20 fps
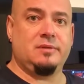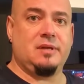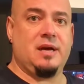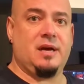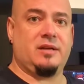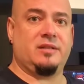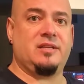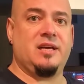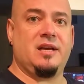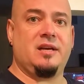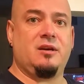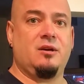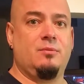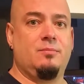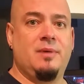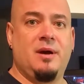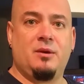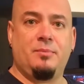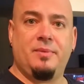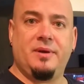how to take
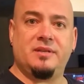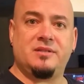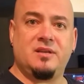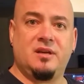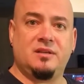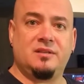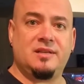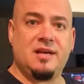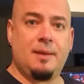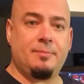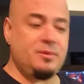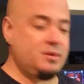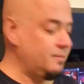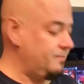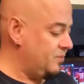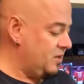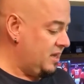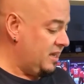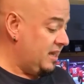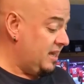them, how to baste on top of
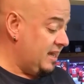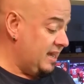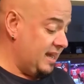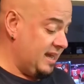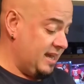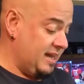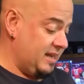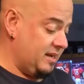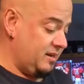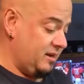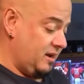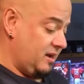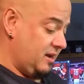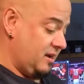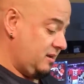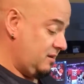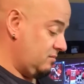them. And